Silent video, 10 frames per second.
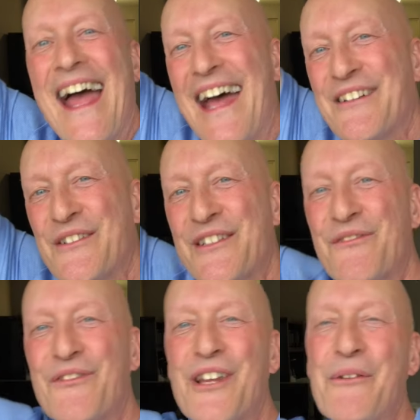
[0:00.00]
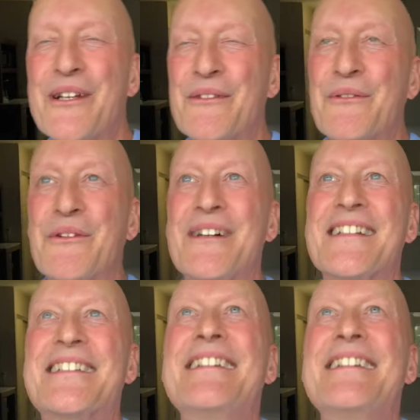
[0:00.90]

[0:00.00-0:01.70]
energy flowing through us.